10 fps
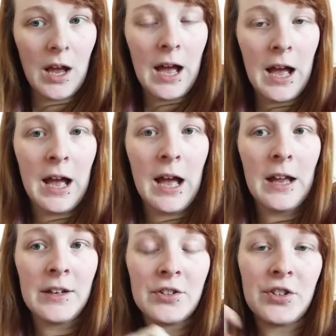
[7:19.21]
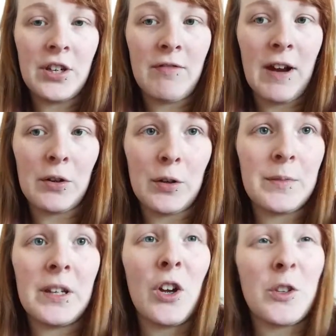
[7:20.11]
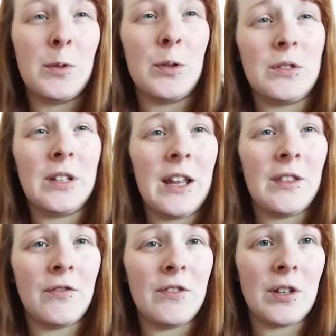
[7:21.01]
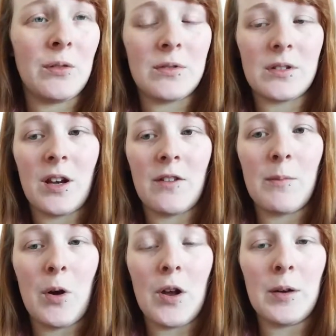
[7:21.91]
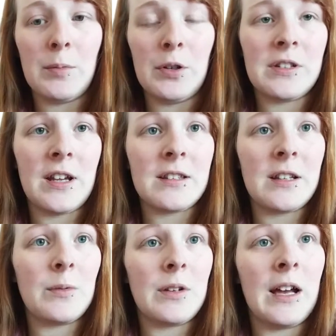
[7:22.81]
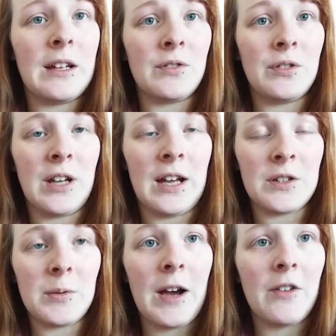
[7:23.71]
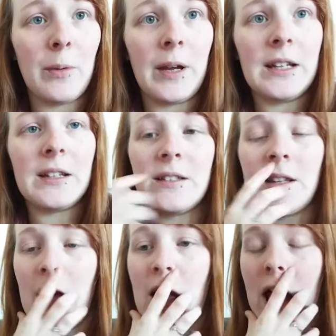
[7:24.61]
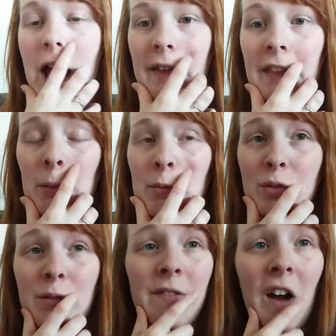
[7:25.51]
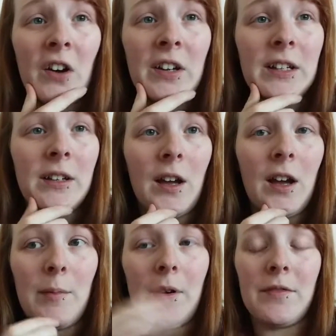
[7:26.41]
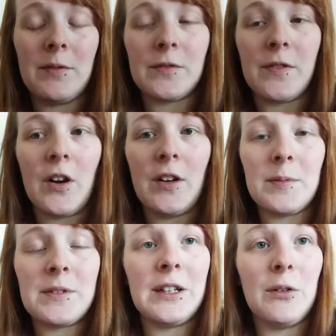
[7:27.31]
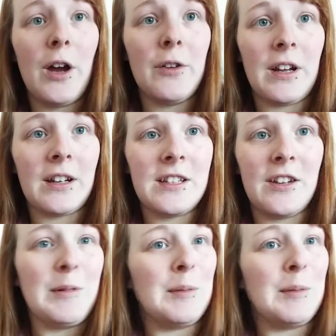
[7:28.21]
And she rang up the hospital to get the results of my blood test that I had done at 12 weeks, and they was all fine. Everything was fine. I'm still O negative.